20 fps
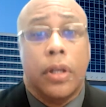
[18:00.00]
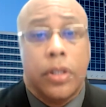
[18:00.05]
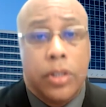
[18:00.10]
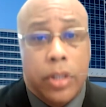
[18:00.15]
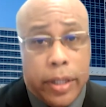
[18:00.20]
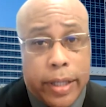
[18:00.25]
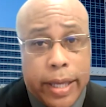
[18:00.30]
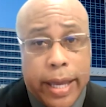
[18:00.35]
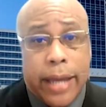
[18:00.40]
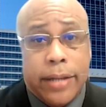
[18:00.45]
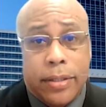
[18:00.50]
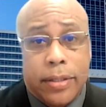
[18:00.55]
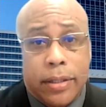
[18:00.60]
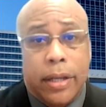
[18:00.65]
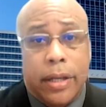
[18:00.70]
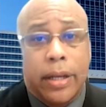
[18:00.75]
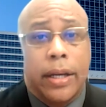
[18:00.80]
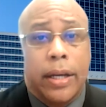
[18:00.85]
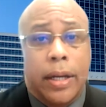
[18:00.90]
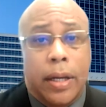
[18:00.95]
to get
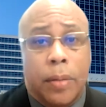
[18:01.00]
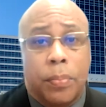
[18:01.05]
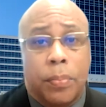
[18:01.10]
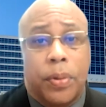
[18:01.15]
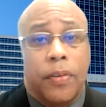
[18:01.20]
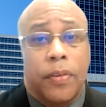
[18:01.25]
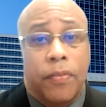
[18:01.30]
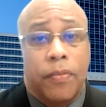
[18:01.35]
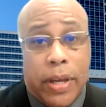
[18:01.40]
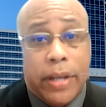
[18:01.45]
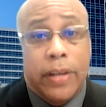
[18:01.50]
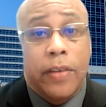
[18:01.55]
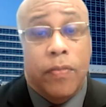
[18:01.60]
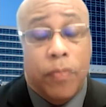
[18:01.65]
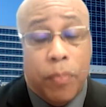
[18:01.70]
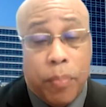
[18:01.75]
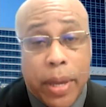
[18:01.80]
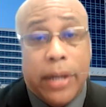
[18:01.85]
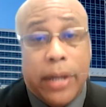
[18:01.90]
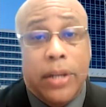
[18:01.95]

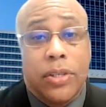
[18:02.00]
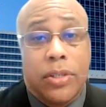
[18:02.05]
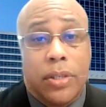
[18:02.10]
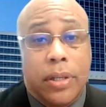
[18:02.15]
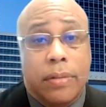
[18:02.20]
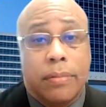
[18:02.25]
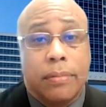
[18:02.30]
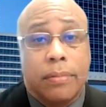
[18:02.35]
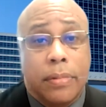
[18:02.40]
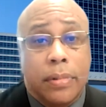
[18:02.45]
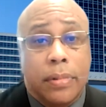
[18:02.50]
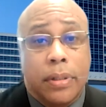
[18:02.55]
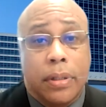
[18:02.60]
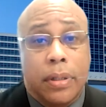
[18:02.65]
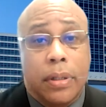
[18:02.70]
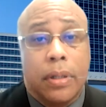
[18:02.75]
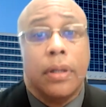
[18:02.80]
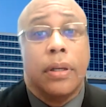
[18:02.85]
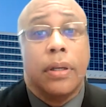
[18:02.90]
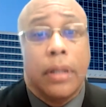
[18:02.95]
preventive medicine
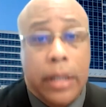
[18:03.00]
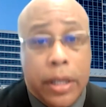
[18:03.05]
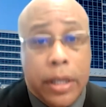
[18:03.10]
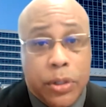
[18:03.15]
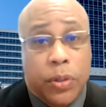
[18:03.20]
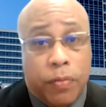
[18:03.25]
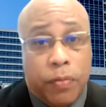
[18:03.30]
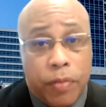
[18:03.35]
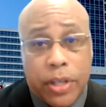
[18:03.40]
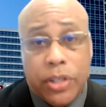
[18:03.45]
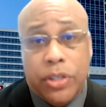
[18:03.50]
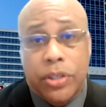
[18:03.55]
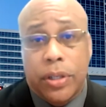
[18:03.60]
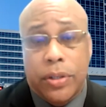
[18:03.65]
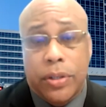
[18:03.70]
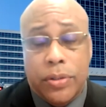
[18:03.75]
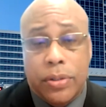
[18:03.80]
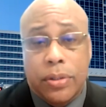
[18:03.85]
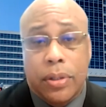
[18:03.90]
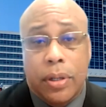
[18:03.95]

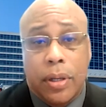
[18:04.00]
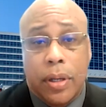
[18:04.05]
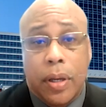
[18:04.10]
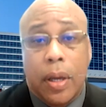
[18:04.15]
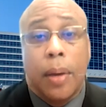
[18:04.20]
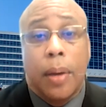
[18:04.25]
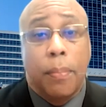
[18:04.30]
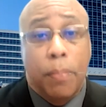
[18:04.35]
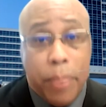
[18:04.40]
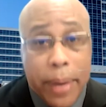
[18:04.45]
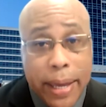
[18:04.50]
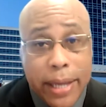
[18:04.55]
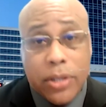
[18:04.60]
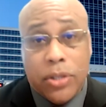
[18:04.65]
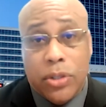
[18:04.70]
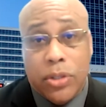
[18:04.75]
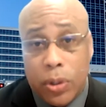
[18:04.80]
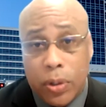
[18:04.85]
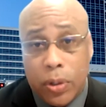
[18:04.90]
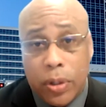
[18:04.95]
interventions
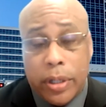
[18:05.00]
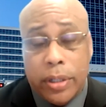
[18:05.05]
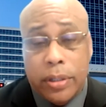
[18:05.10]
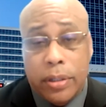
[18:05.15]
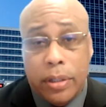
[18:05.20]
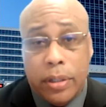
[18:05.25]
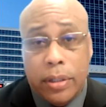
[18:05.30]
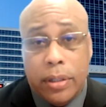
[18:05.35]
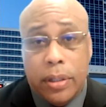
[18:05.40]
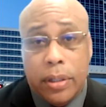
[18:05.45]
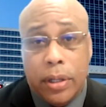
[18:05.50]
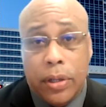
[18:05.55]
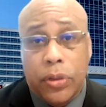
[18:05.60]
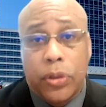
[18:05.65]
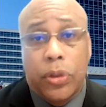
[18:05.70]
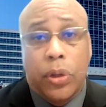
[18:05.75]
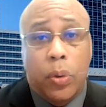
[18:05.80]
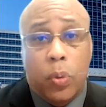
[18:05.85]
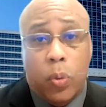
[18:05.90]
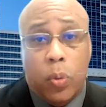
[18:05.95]
based on
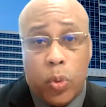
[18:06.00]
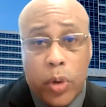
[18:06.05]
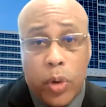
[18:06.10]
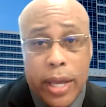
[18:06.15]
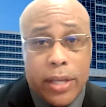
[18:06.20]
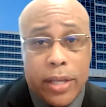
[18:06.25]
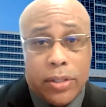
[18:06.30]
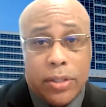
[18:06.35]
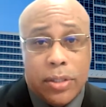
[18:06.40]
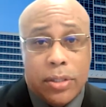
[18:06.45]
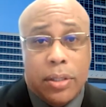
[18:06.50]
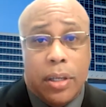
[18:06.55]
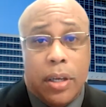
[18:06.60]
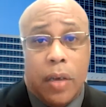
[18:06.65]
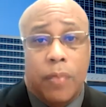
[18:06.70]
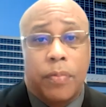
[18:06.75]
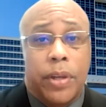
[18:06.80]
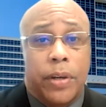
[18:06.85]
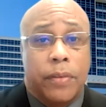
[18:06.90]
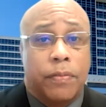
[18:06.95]
the race
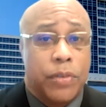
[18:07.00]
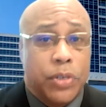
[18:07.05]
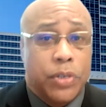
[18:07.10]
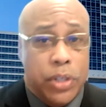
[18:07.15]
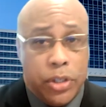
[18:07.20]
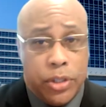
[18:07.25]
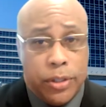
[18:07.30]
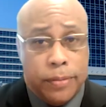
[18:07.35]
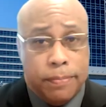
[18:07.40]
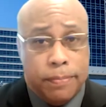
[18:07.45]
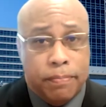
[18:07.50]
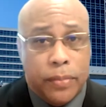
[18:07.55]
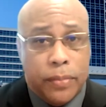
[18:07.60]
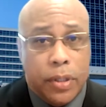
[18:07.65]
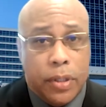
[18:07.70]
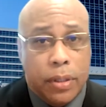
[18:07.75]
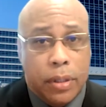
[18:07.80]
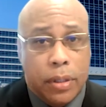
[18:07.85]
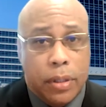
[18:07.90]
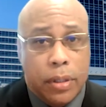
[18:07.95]
of their physician.
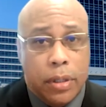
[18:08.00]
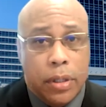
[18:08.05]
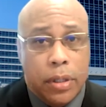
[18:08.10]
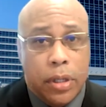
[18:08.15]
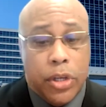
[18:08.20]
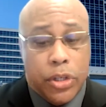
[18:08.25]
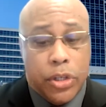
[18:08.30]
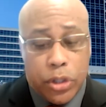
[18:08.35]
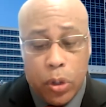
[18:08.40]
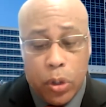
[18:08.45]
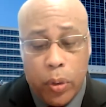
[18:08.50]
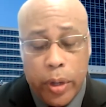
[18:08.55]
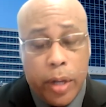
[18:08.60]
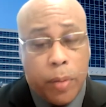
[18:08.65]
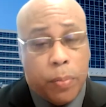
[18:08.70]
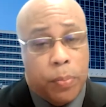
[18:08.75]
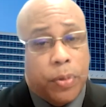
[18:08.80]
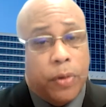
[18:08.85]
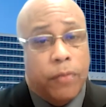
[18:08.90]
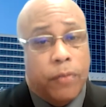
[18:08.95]
So
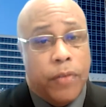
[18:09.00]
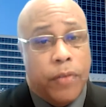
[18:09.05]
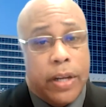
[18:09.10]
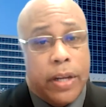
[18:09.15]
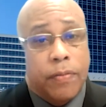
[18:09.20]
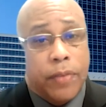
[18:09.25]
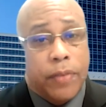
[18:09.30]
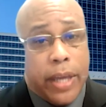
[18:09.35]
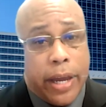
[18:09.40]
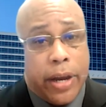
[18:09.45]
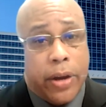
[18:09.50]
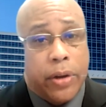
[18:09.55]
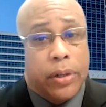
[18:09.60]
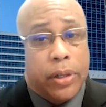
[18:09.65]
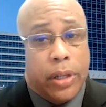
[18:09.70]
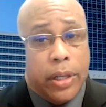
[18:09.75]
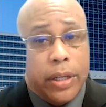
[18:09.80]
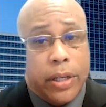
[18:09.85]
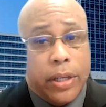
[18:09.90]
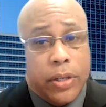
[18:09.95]
in preventive care
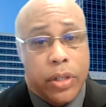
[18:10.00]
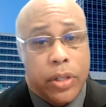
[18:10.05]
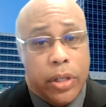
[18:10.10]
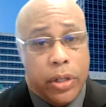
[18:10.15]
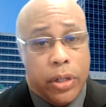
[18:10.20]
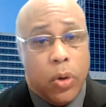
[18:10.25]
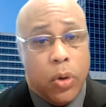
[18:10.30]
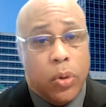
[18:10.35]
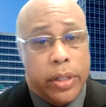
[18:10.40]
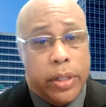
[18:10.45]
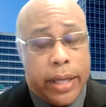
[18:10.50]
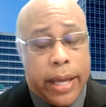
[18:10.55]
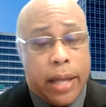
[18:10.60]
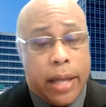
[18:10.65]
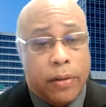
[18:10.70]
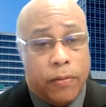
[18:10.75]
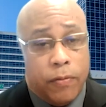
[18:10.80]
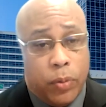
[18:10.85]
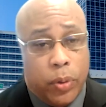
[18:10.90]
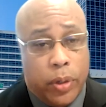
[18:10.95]
clinics in Oakland,
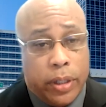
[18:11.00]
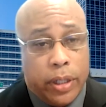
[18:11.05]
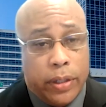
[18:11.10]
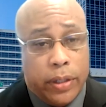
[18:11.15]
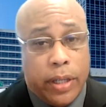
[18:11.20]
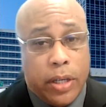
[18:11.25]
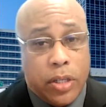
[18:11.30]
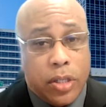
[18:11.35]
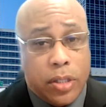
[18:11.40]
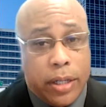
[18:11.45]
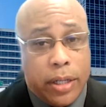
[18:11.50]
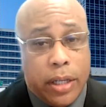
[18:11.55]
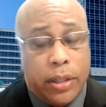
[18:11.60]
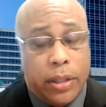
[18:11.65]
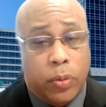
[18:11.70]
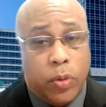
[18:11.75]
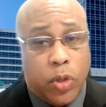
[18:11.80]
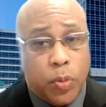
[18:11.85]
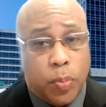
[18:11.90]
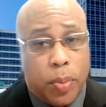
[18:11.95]
California, they studied
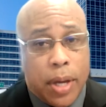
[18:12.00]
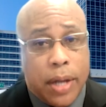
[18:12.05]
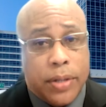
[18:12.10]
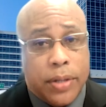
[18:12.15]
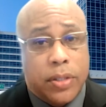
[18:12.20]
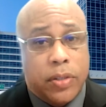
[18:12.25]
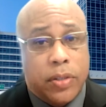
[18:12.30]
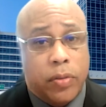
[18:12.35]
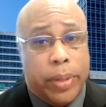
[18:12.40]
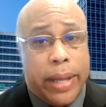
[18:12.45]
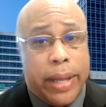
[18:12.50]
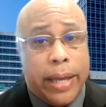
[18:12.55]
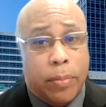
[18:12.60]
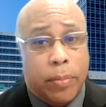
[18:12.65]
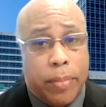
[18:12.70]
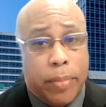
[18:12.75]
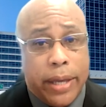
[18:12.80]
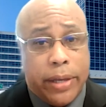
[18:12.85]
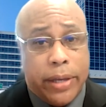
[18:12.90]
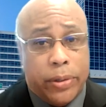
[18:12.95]
the responses of Black
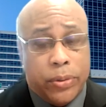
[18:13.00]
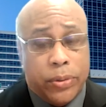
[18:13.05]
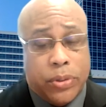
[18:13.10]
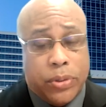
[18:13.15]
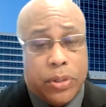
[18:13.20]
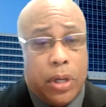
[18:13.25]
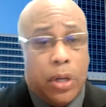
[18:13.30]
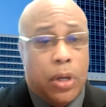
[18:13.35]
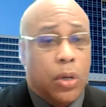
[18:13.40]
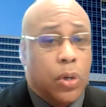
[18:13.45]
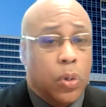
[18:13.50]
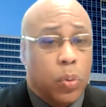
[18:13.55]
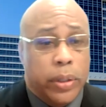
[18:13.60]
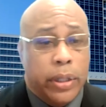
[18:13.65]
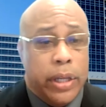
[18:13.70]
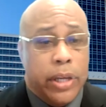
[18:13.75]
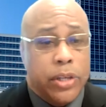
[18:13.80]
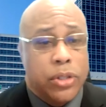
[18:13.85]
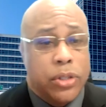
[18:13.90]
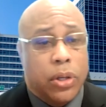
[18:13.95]
males when
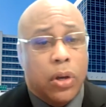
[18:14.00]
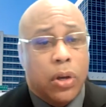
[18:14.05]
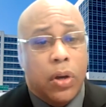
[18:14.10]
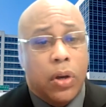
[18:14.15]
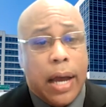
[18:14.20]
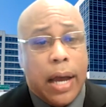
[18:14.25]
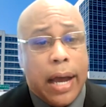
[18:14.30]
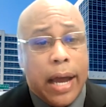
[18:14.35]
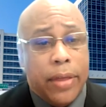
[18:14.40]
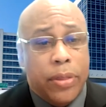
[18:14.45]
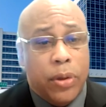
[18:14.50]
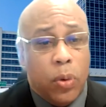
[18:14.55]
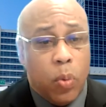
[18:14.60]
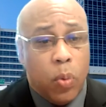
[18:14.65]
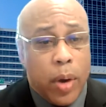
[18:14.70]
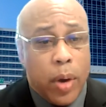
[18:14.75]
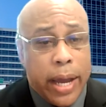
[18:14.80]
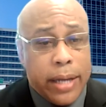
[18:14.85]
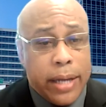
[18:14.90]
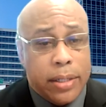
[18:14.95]
they saw either
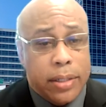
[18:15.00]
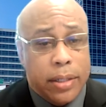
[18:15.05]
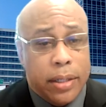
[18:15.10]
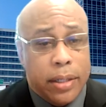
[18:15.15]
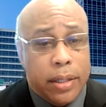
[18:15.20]
white,